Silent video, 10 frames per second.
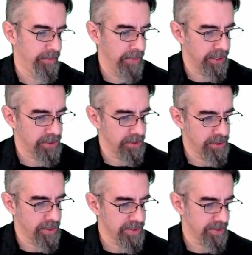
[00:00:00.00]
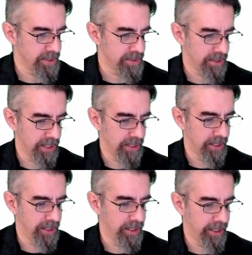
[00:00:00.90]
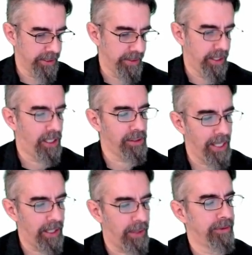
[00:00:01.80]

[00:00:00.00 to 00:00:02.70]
Make sure you trust this, da-da-da-da-da. Allow.